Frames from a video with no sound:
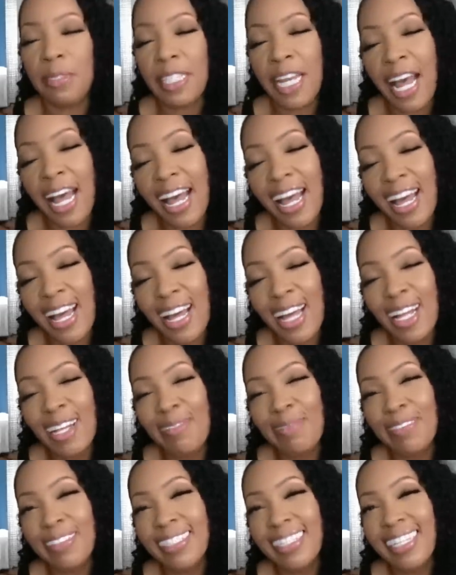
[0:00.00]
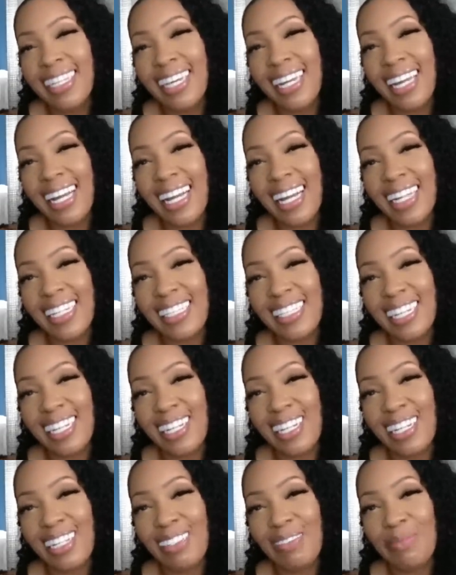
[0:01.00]
time and
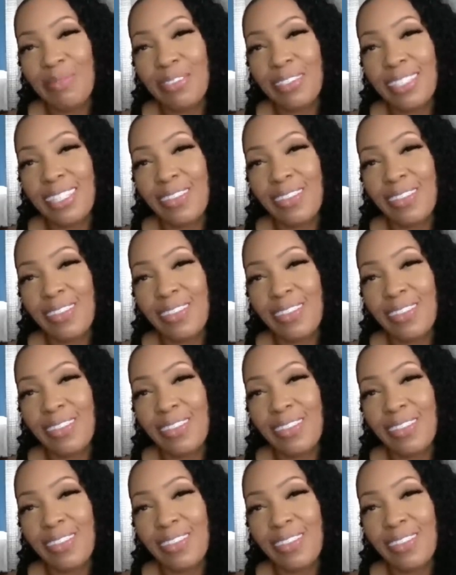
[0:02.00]
um,